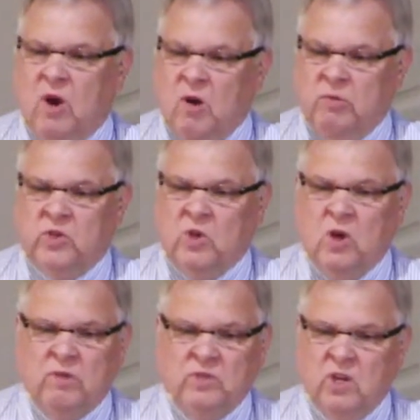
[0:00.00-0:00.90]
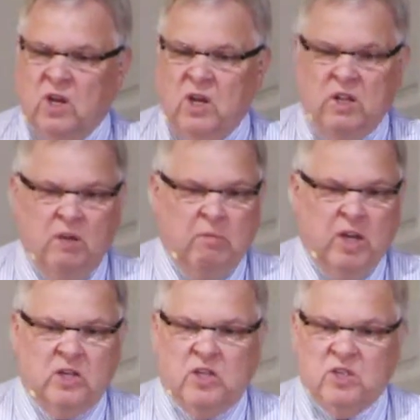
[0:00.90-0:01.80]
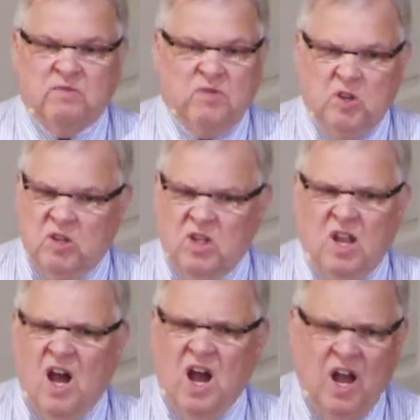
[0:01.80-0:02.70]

ourselves that makes us feel alive.